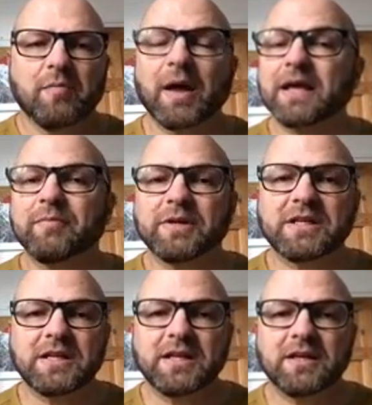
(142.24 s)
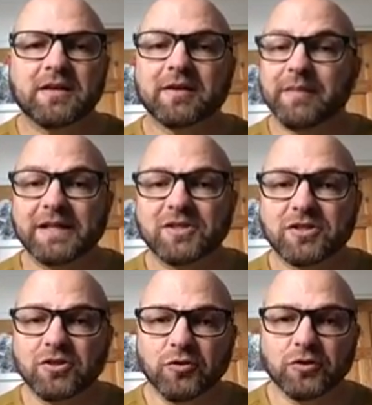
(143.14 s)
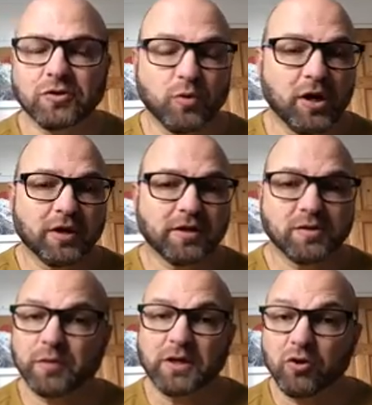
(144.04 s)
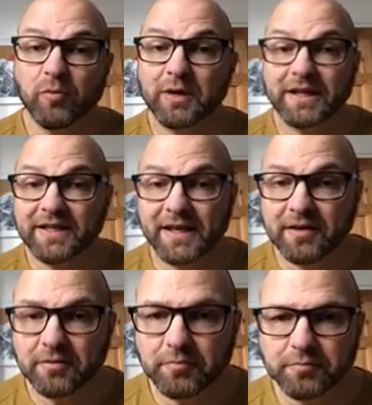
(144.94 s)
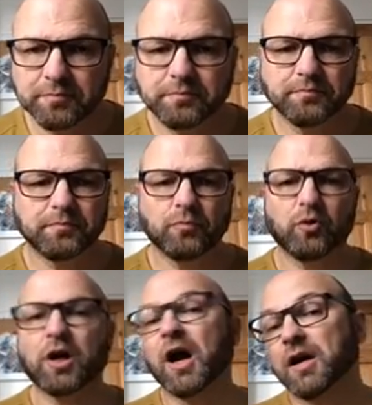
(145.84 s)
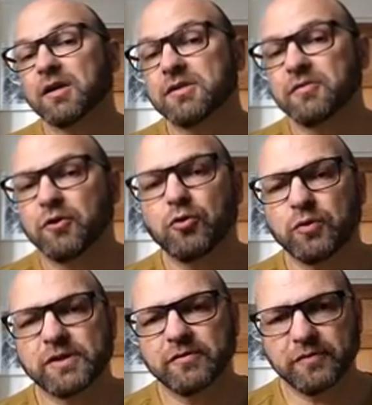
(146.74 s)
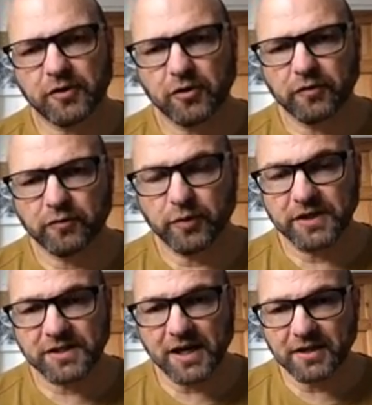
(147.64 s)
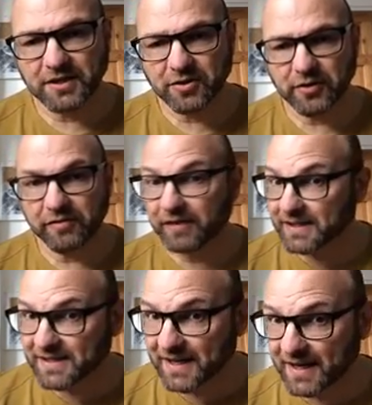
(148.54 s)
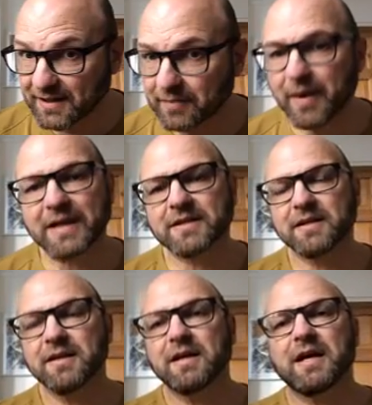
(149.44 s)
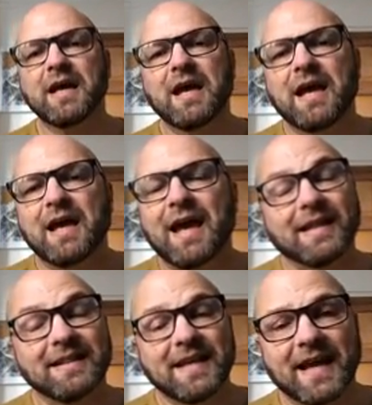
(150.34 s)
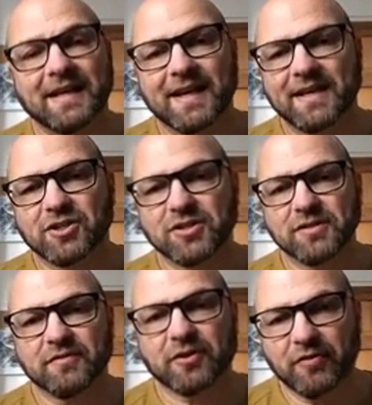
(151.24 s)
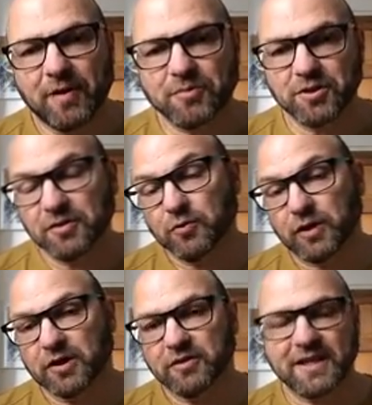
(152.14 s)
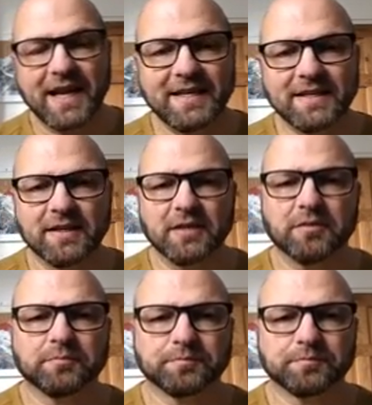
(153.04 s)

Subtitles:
my committee commenced to do its work as we normally did. Regardless of who was involved, we started to investigate the matter and the allegations of corruption that were contained in it.